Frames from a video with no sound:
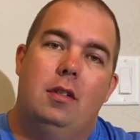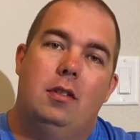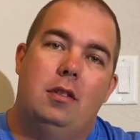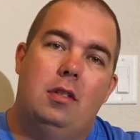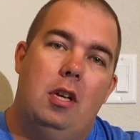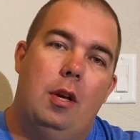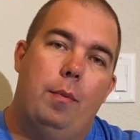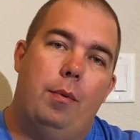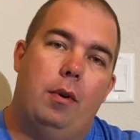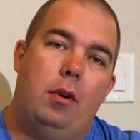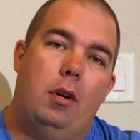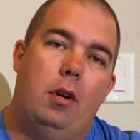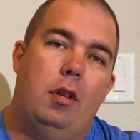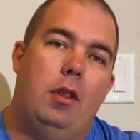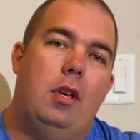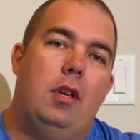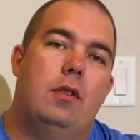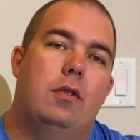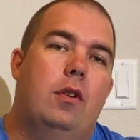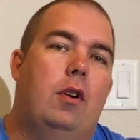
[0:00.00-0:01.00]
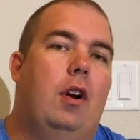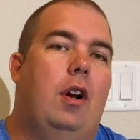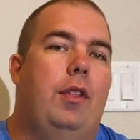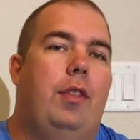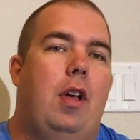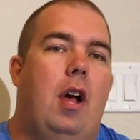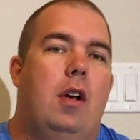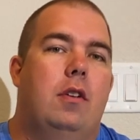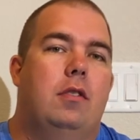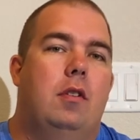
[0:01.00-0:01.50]
Typically these are one
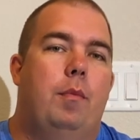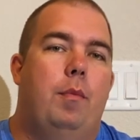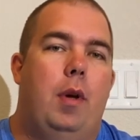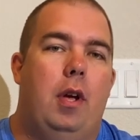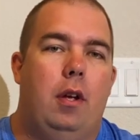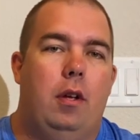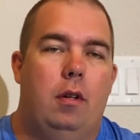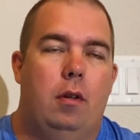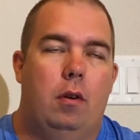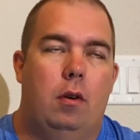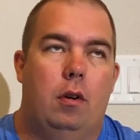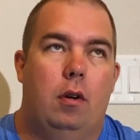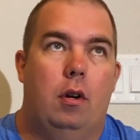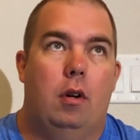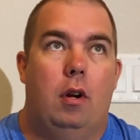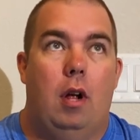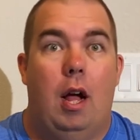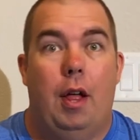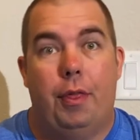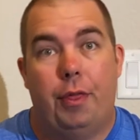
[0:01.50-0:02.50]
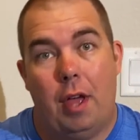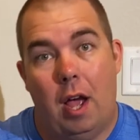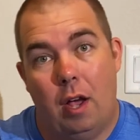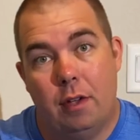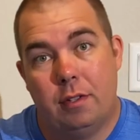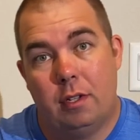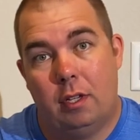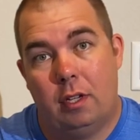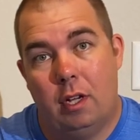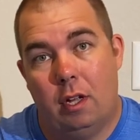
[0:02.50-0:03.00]

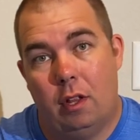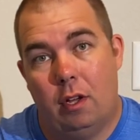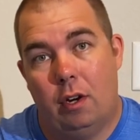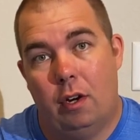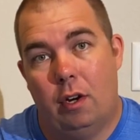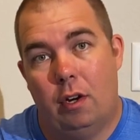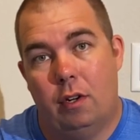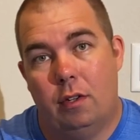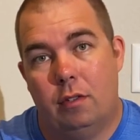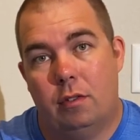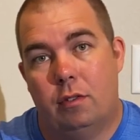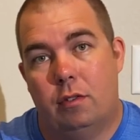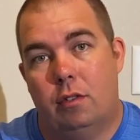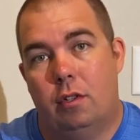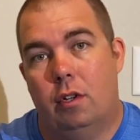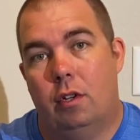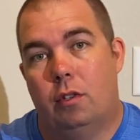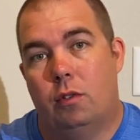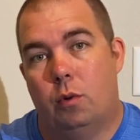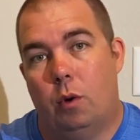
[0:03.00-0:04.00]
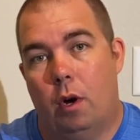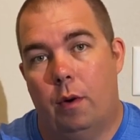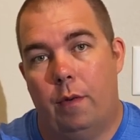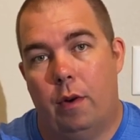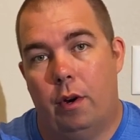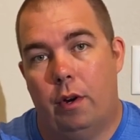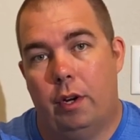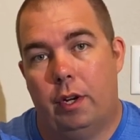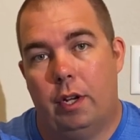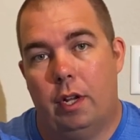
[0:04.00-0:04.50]
thousand kilohertz to twelve
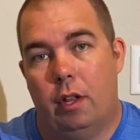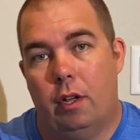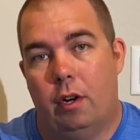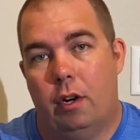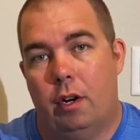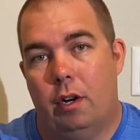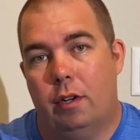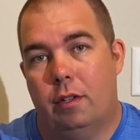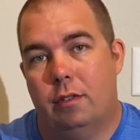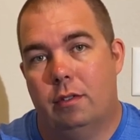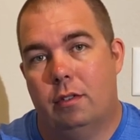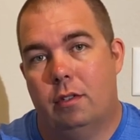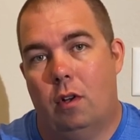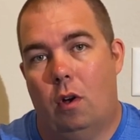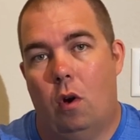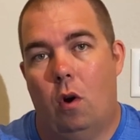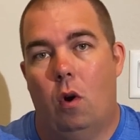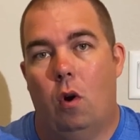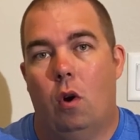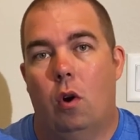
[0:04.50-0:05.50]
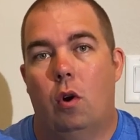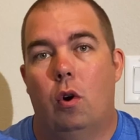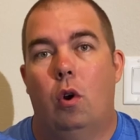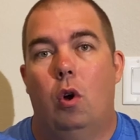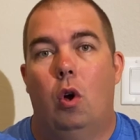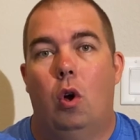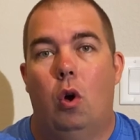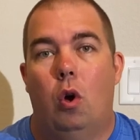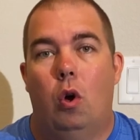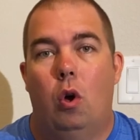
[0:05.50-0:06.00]
hundred kilohertz or
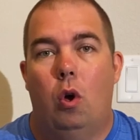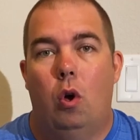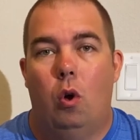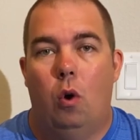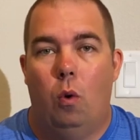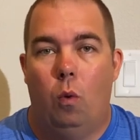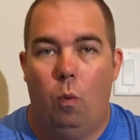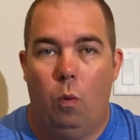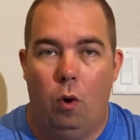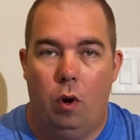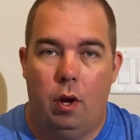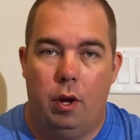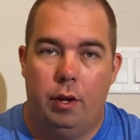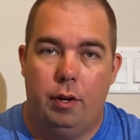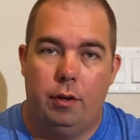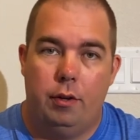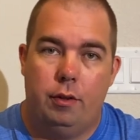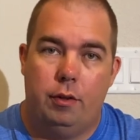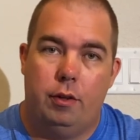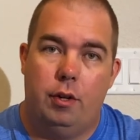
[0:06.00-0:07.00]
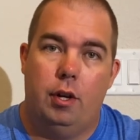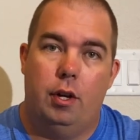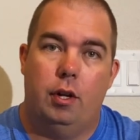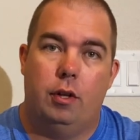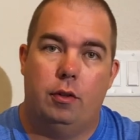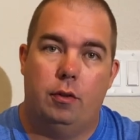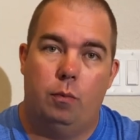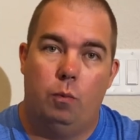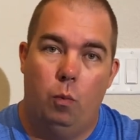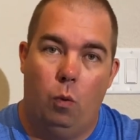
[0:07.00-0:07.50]
one to
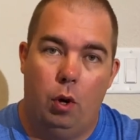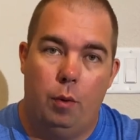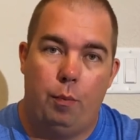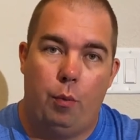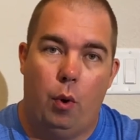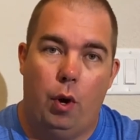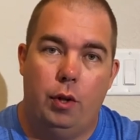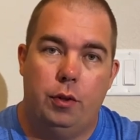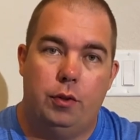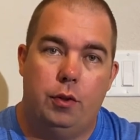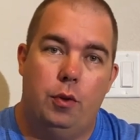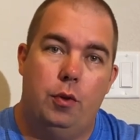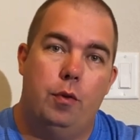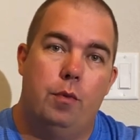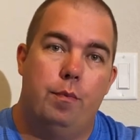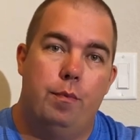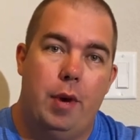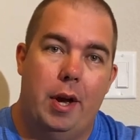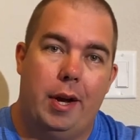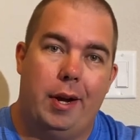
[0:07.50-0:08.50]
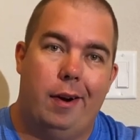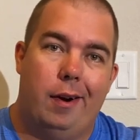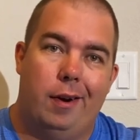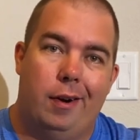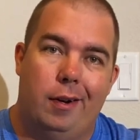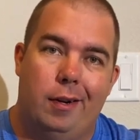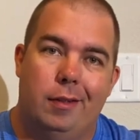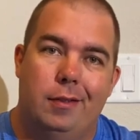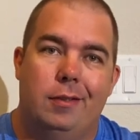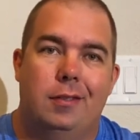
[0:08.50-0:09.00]
one point two
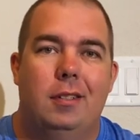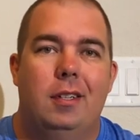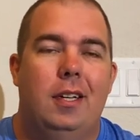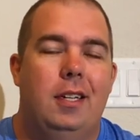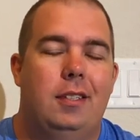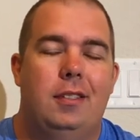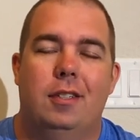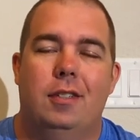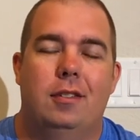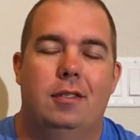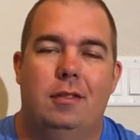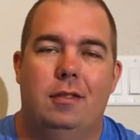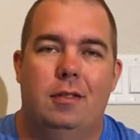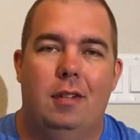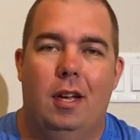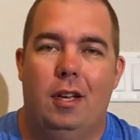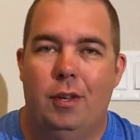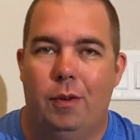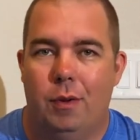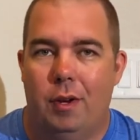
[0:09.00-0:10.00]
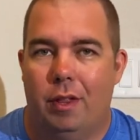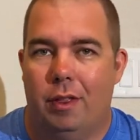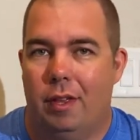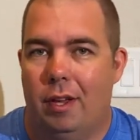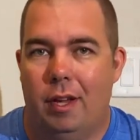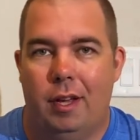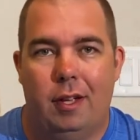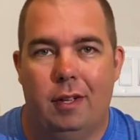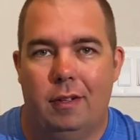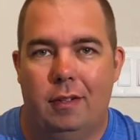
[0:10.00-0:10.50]
megahertz. It's just a unit
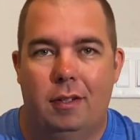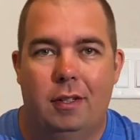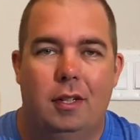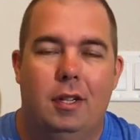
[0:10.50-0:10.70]
thing.